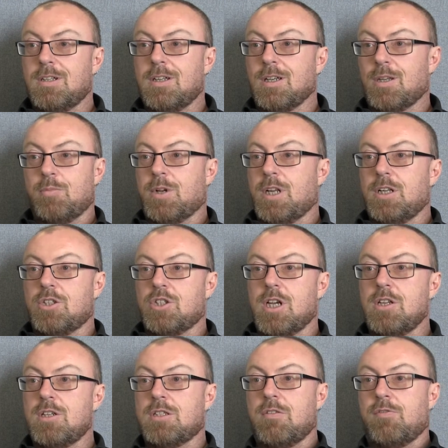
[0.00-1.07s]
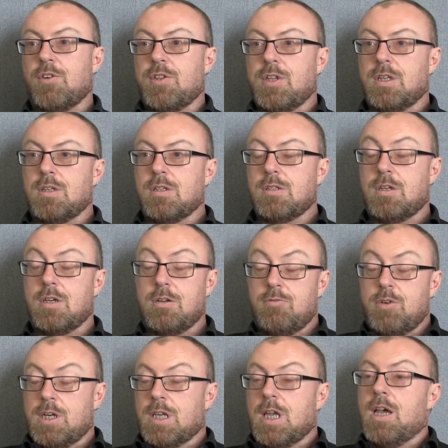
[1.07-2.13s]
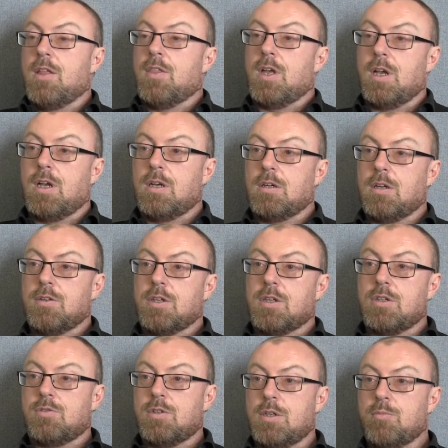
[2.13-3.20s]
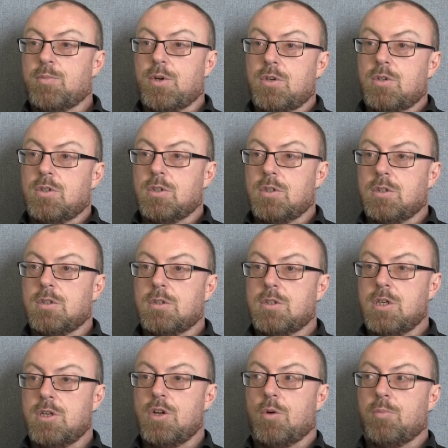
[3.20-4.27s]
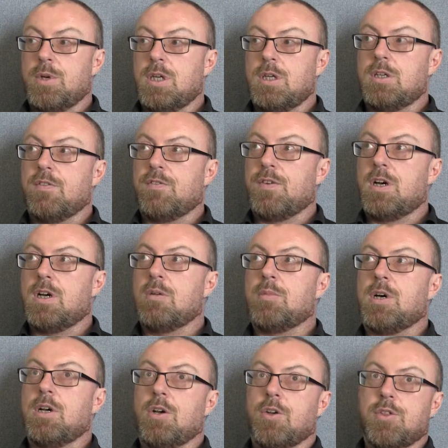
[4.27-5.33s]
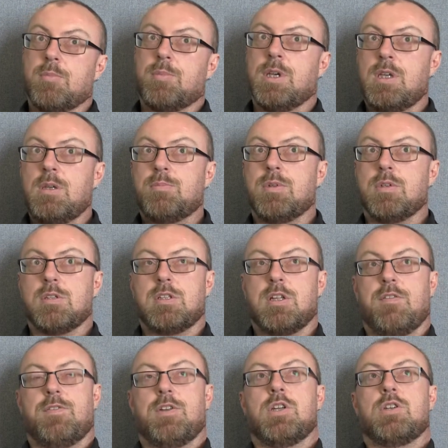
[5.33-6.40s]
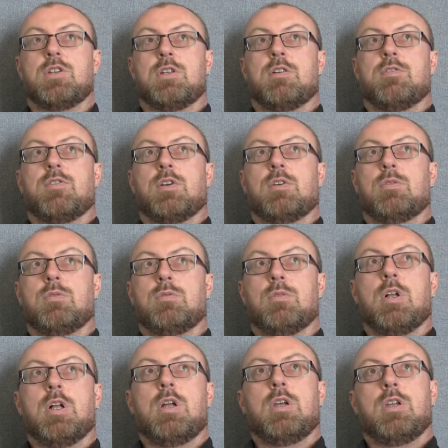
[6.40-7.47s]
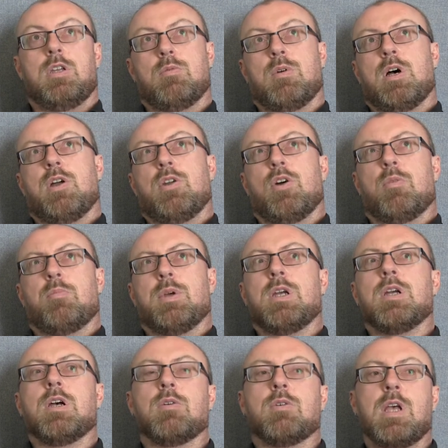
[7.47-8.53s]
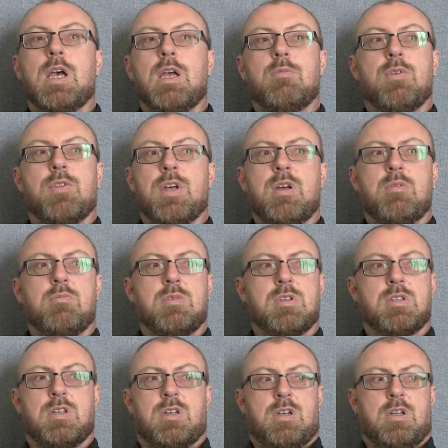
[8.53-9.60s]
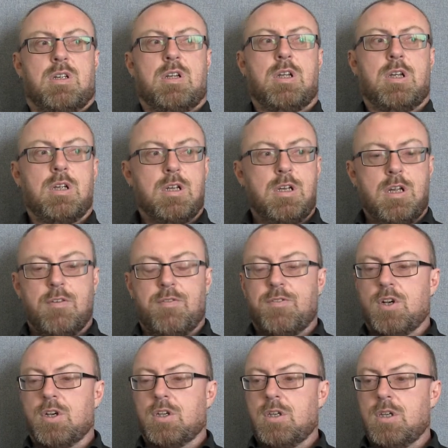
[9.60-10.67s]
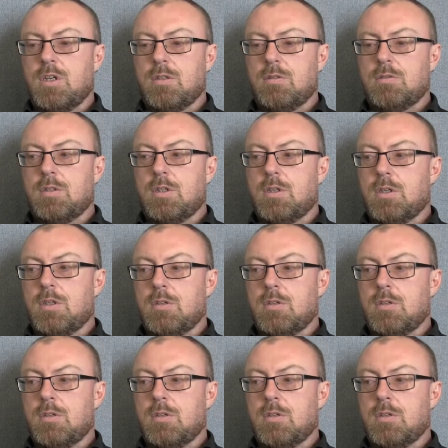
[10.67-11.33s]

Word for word: It completely changed everything. So I really get that. I think it's really important to not be defined by other people's definition of who you are, not being okay with them. It's like, oh, fuck you.